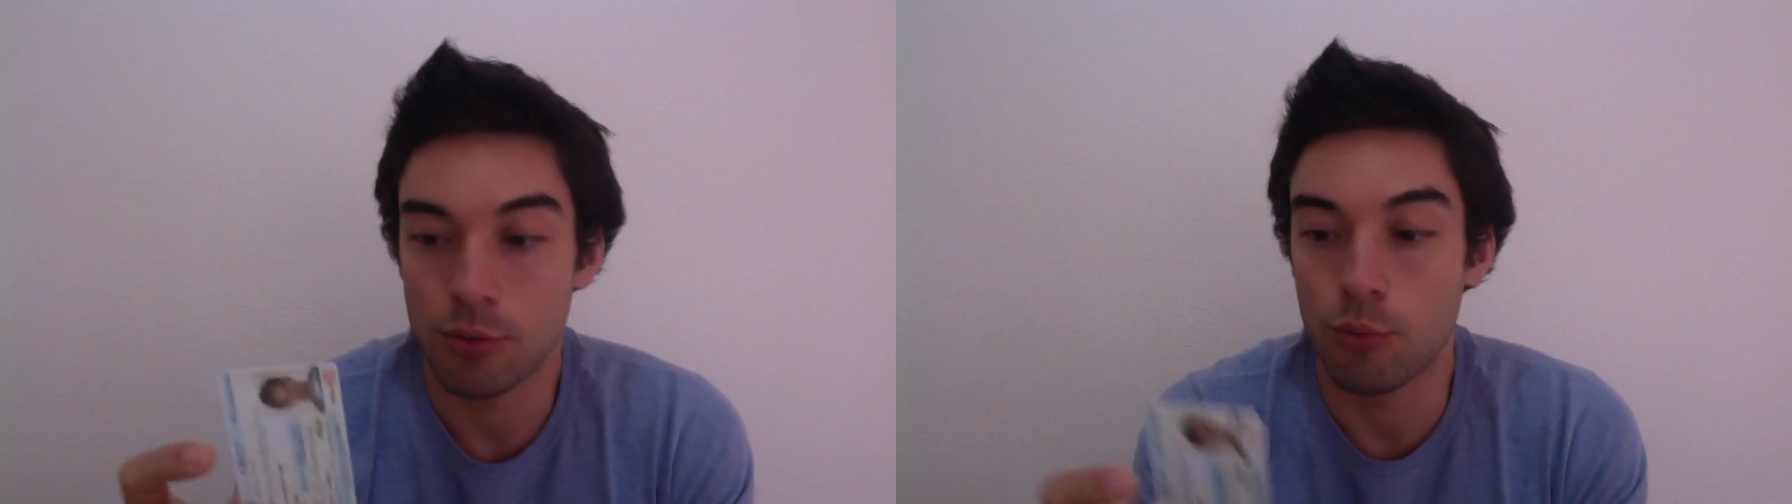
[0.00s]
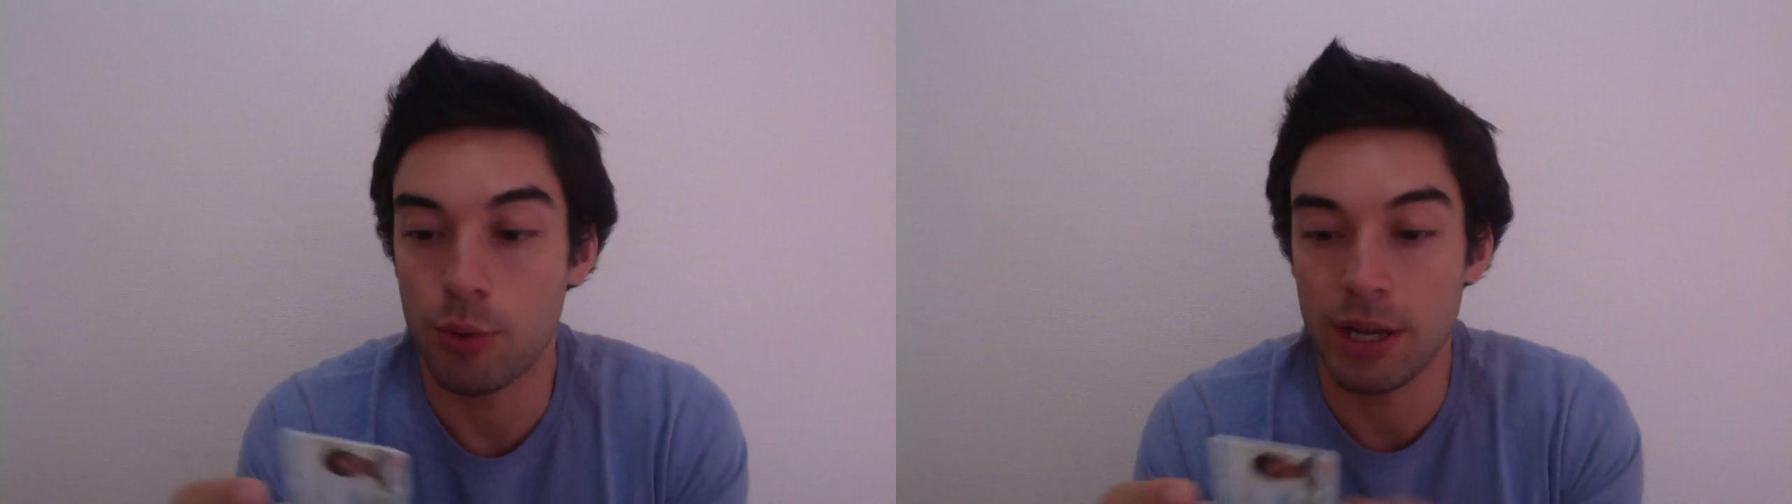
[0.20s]

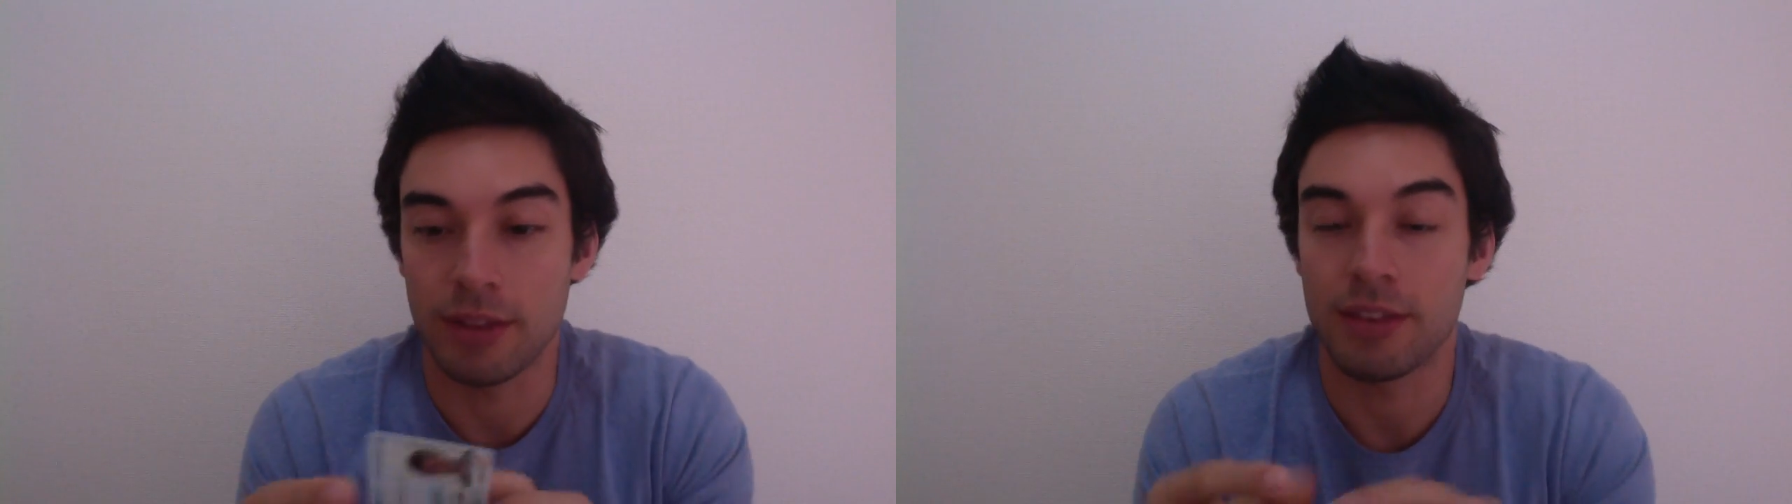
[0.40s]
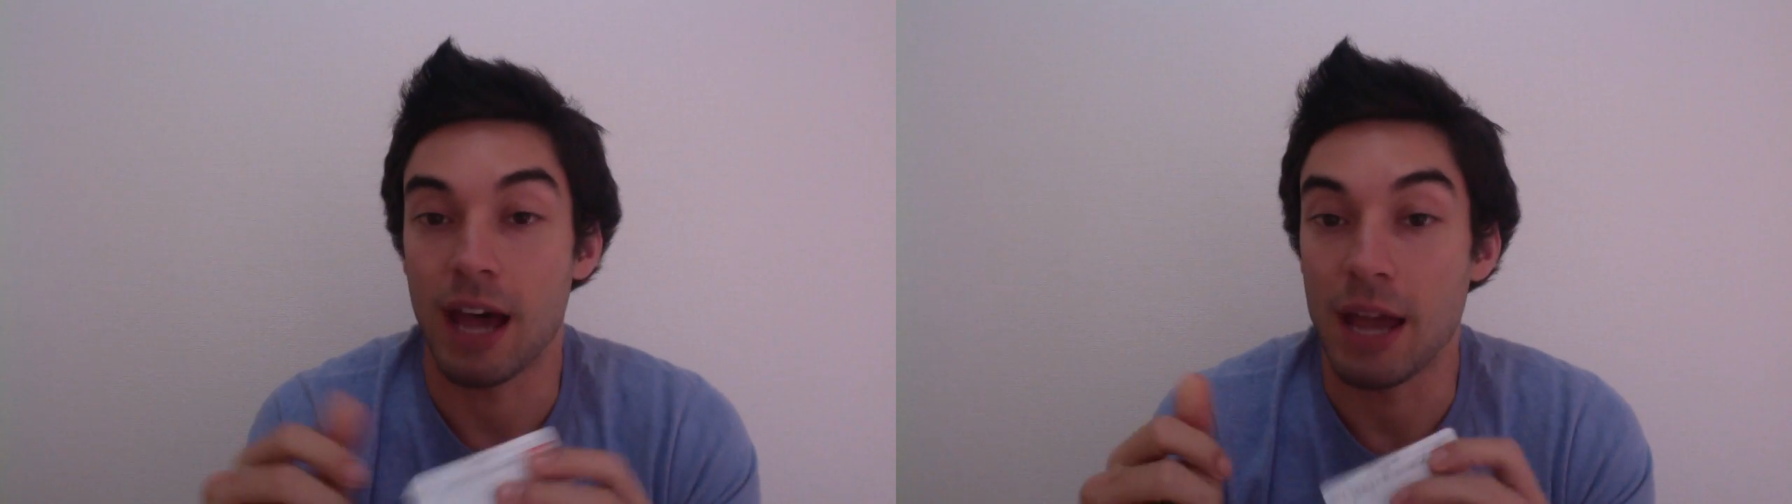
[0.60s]

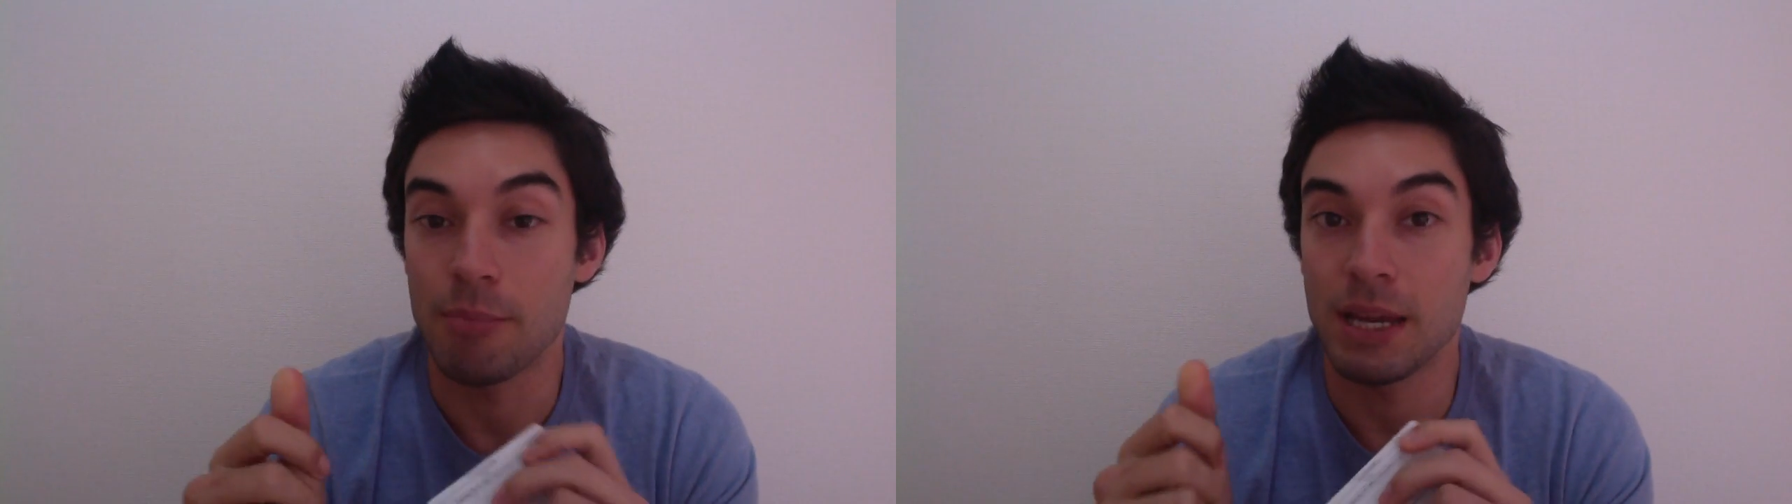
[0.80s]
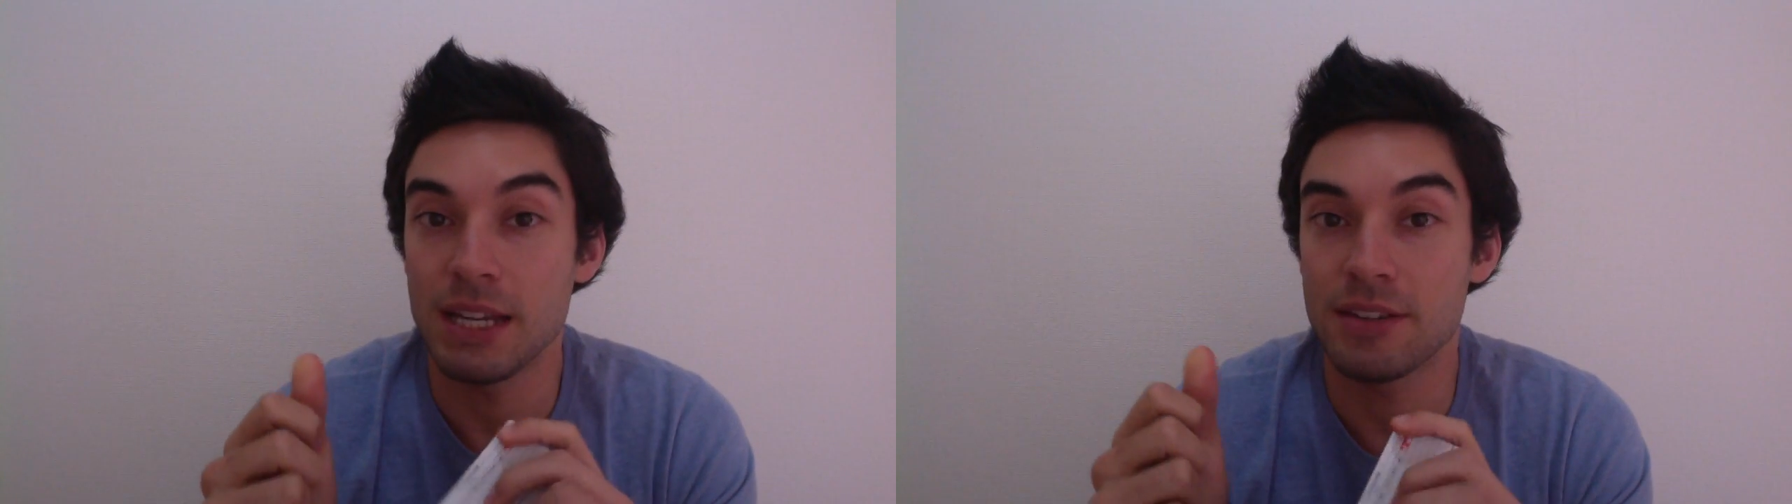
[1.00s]
with a
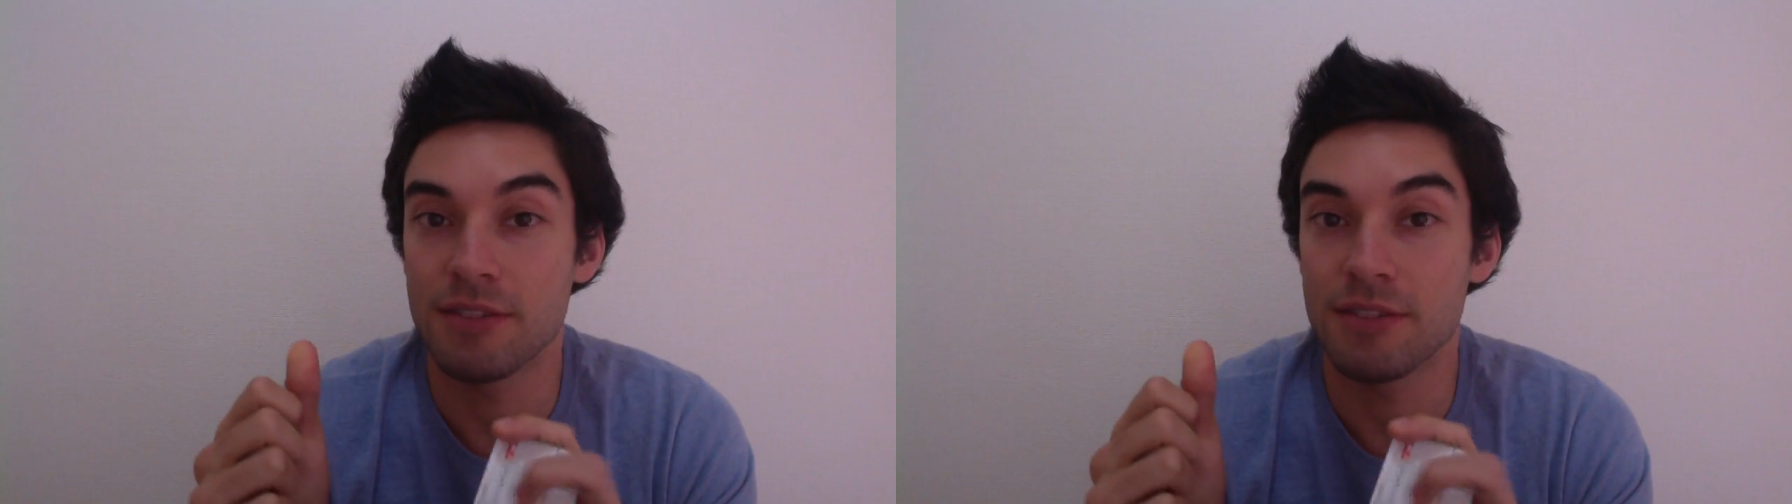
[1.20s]
piece